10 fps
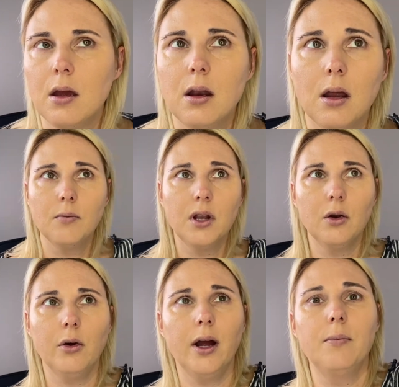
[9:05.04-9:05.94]
I'm going to
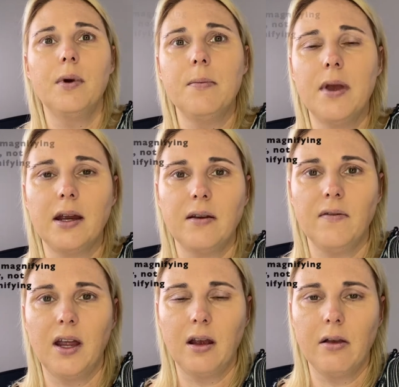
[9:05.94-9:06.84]
grab my
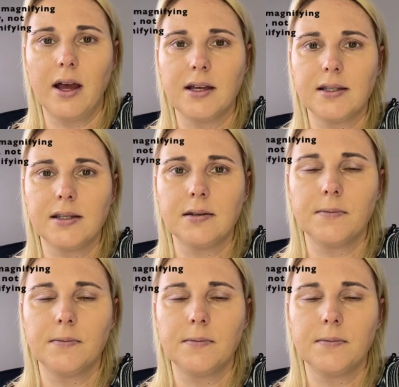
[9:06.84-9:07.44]
magnifying glass